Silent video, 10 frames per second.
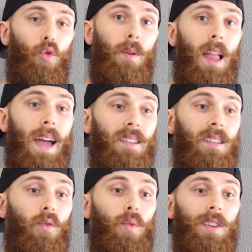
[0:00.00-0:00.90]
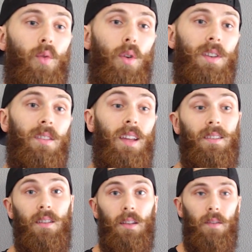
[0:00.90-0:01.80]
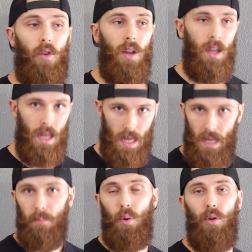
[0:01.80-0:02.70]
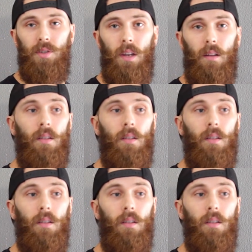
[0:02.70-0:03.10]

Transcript: Group class is a resource that's delivered in person.